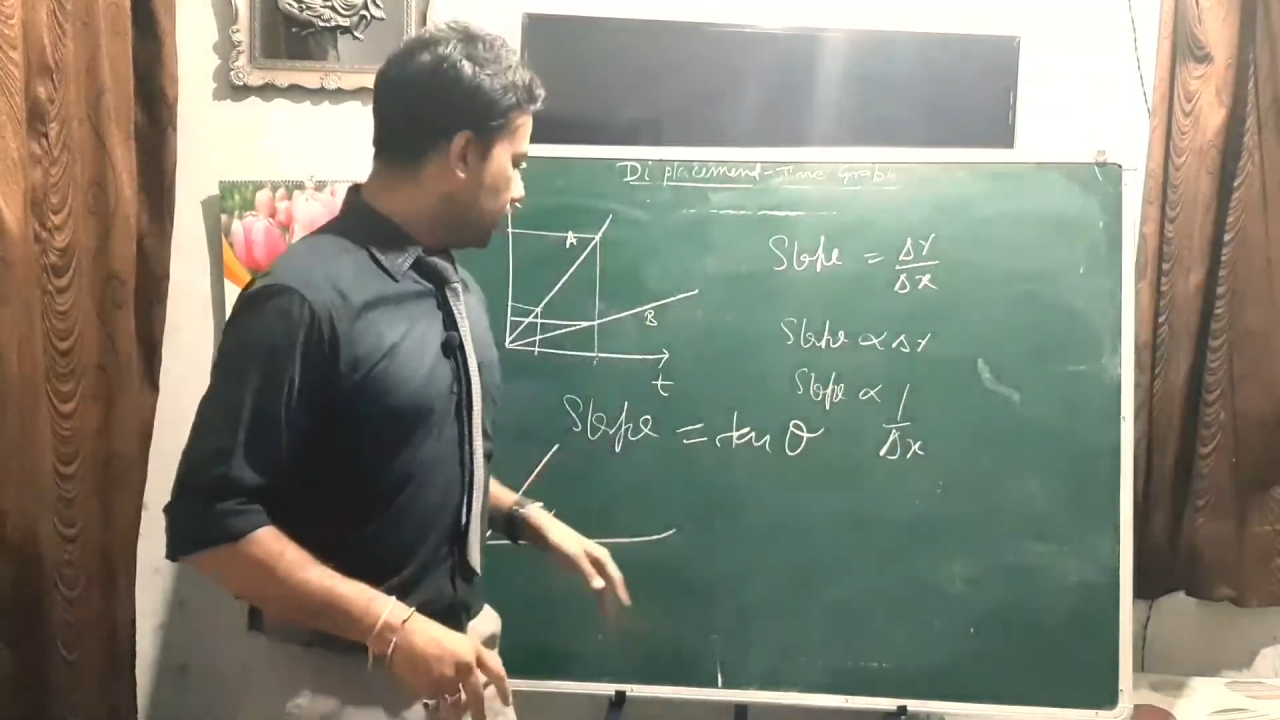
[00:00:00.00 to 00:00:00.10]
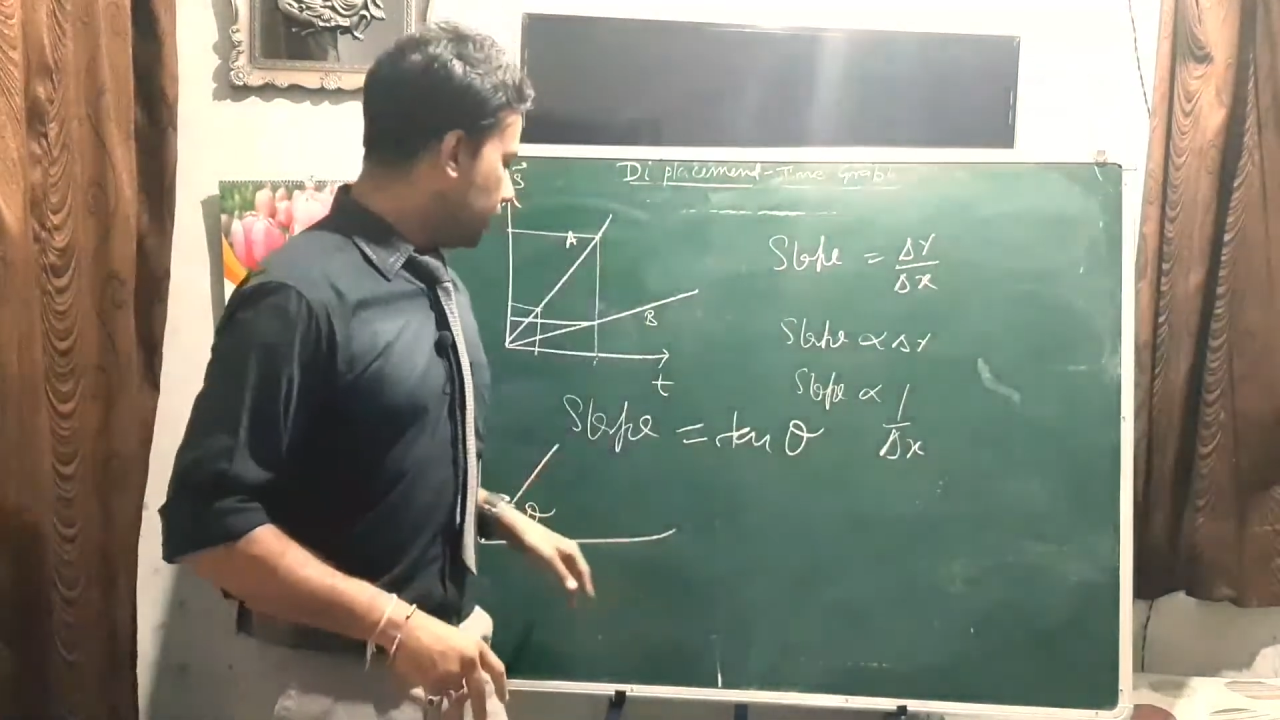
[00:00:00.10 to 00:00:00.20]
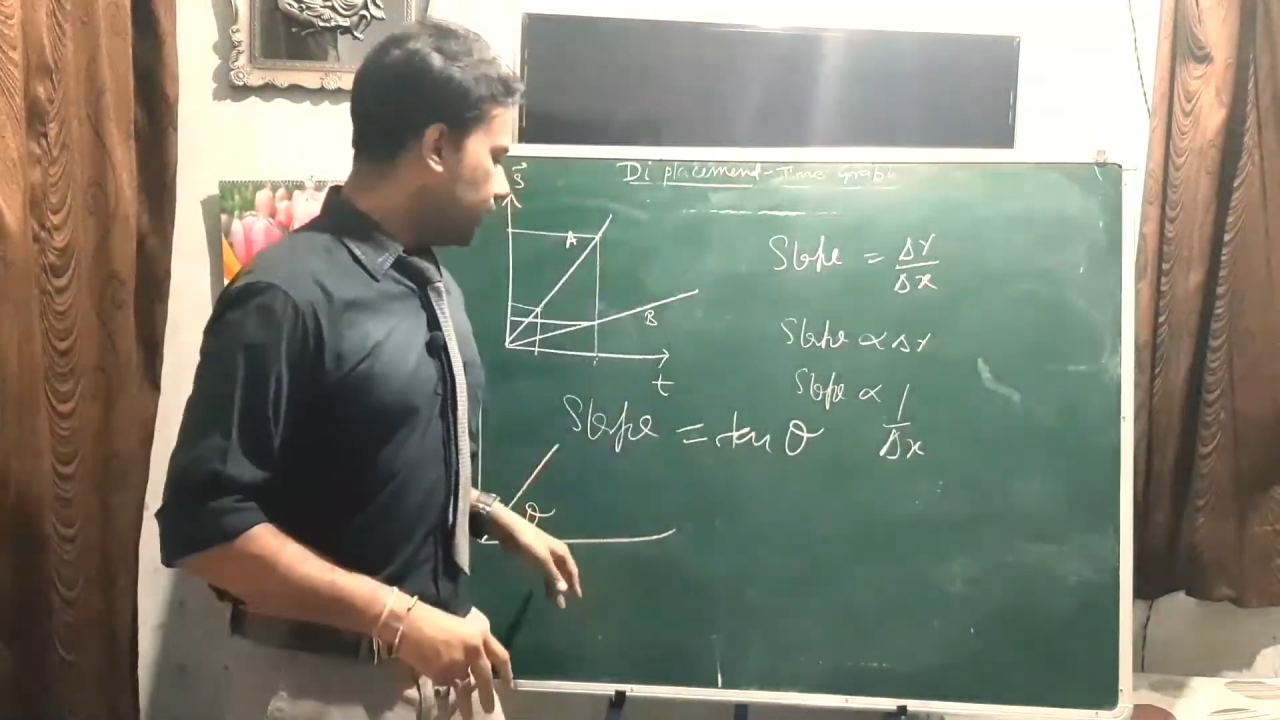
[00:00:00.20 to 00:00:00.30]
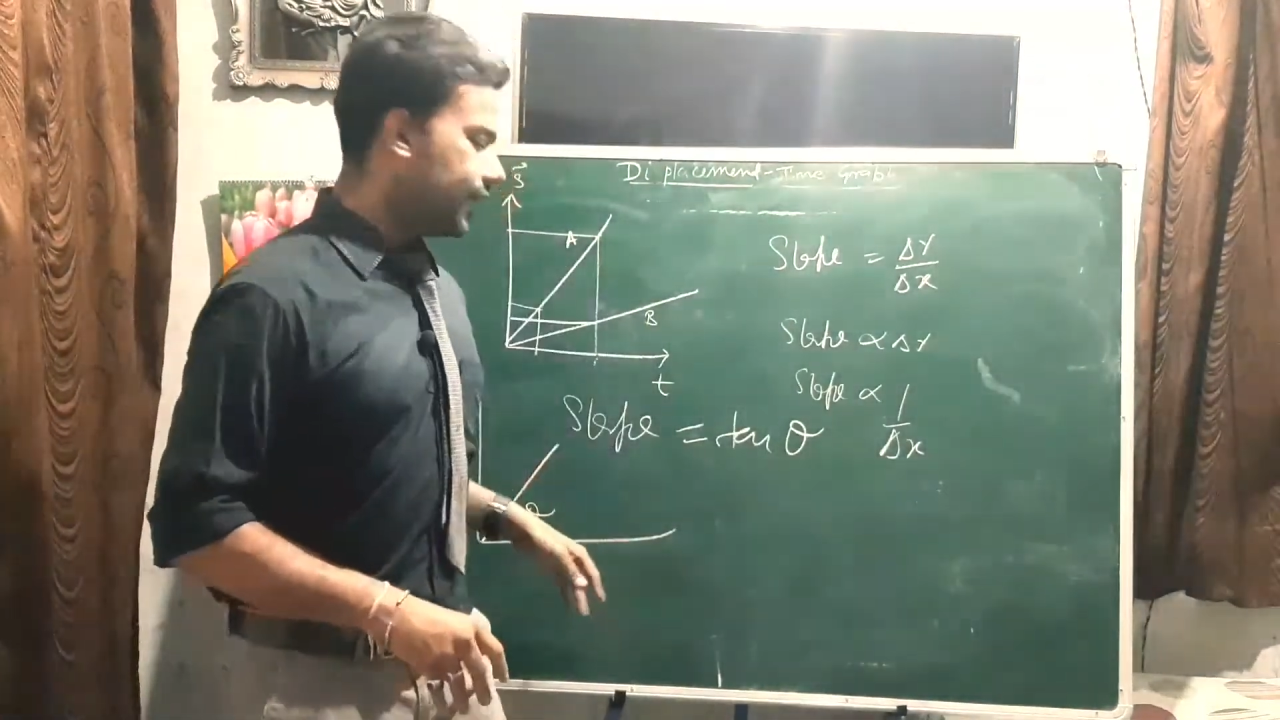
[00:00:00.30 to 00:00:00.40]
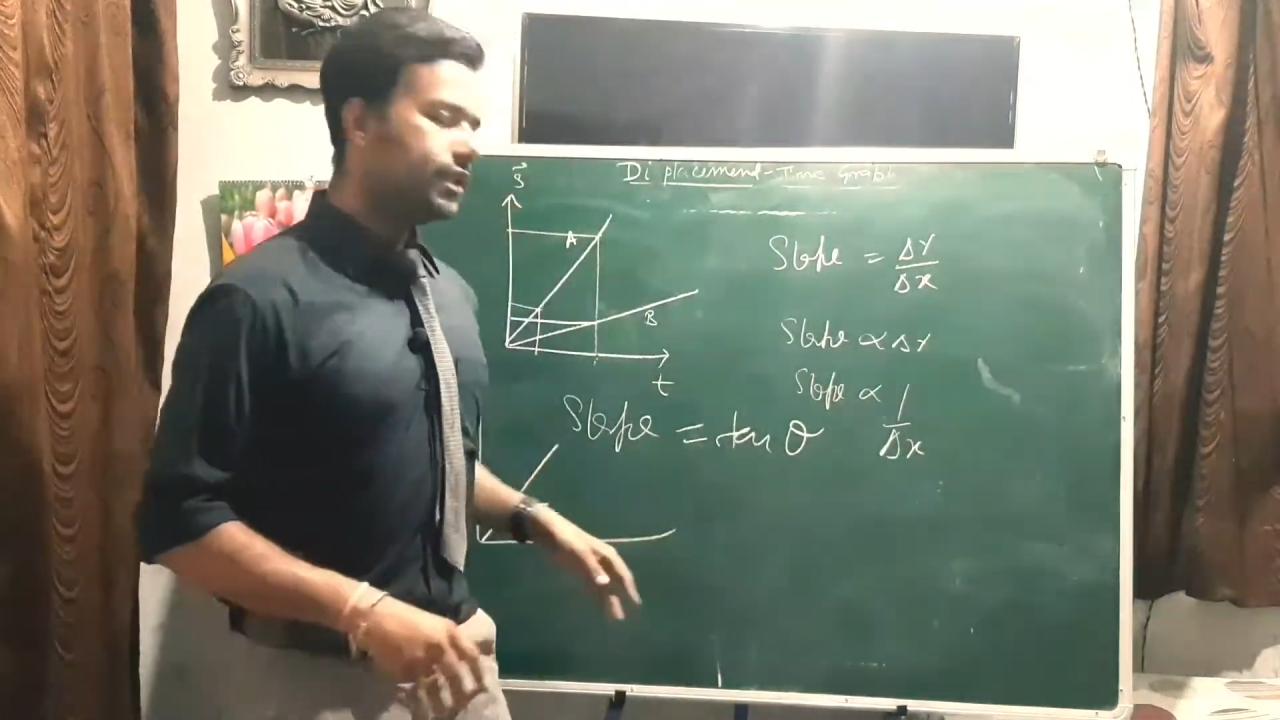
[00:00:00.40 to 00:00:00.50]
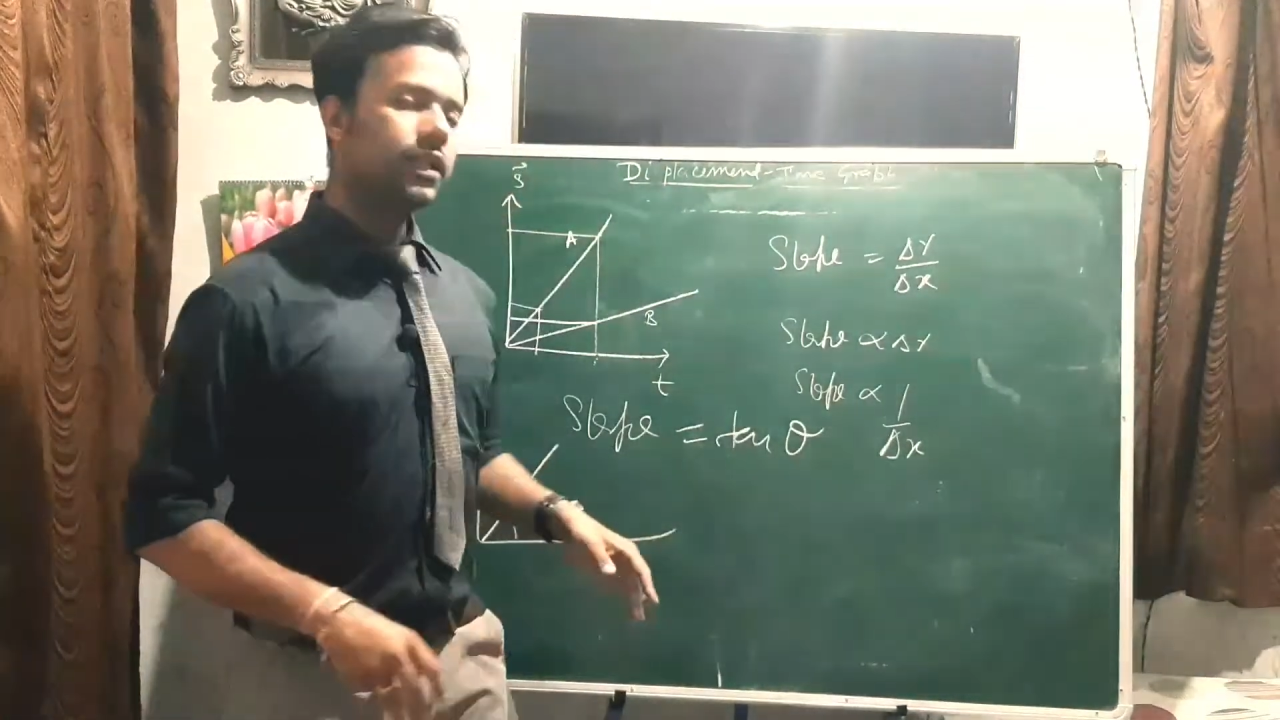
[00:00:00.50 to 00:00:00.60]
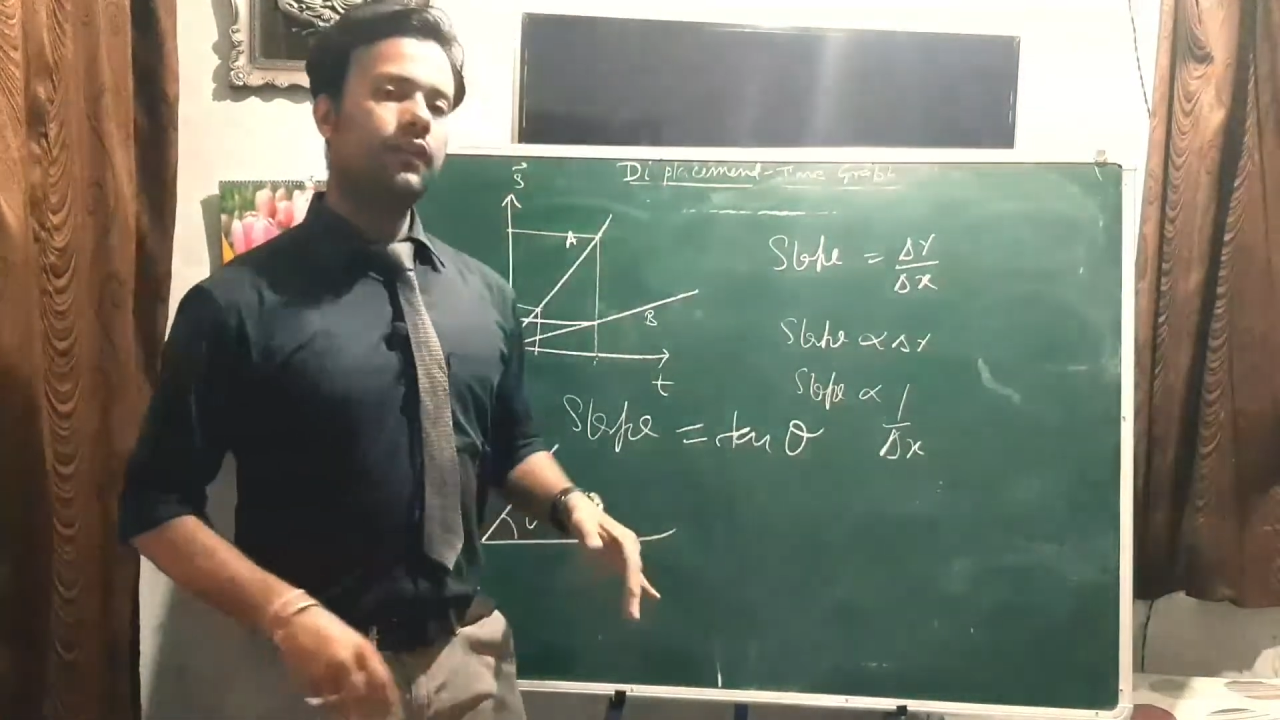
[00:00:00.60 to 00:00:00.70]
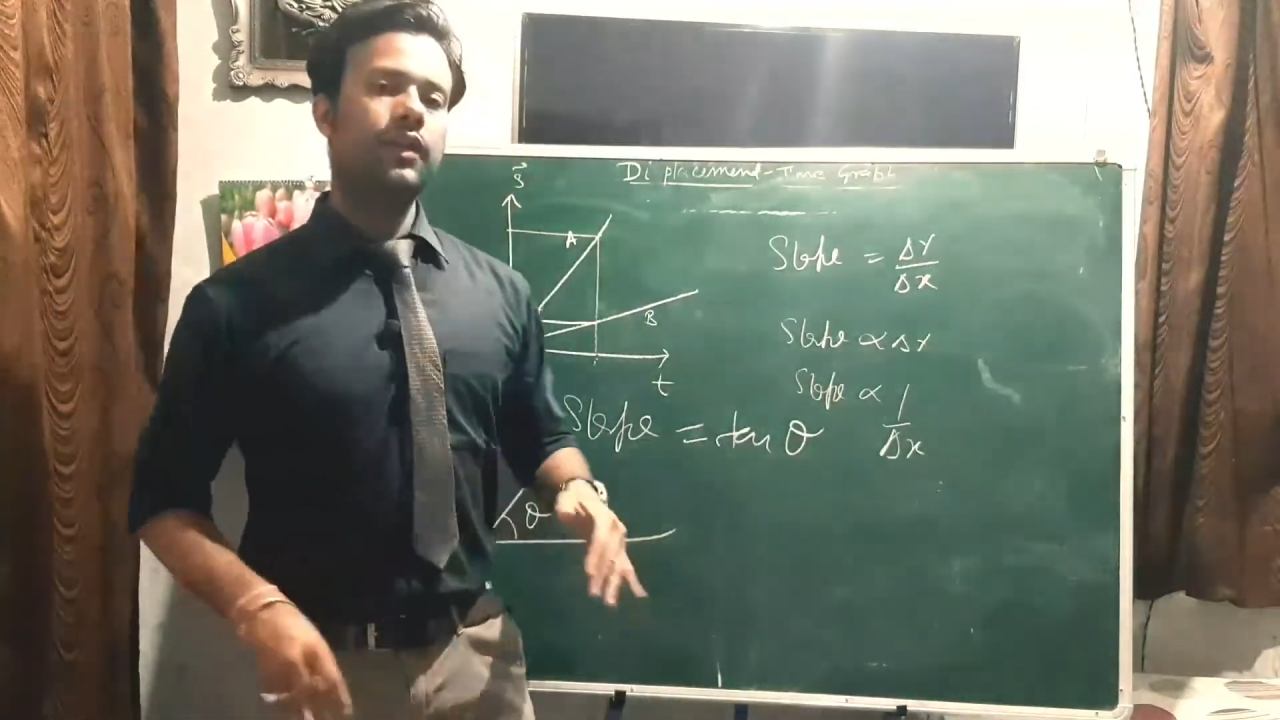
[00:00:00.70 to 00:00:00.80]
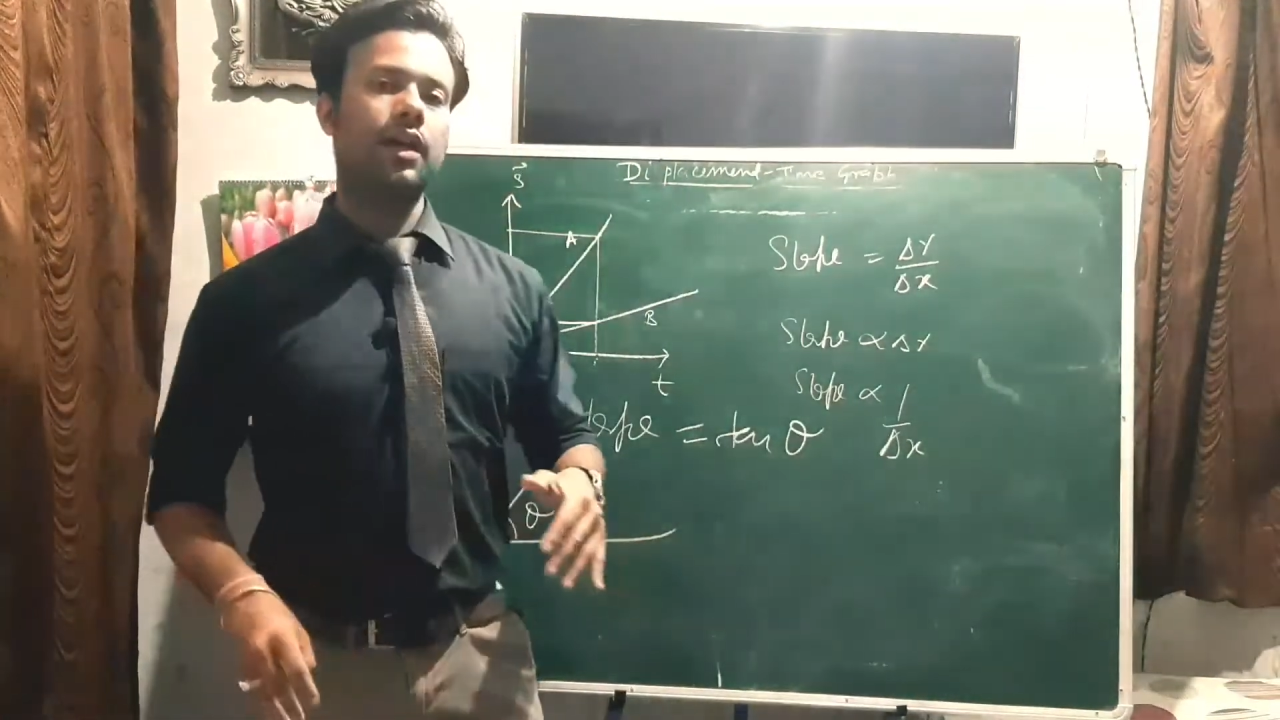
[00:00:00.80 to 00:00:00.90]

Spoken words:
let's say give the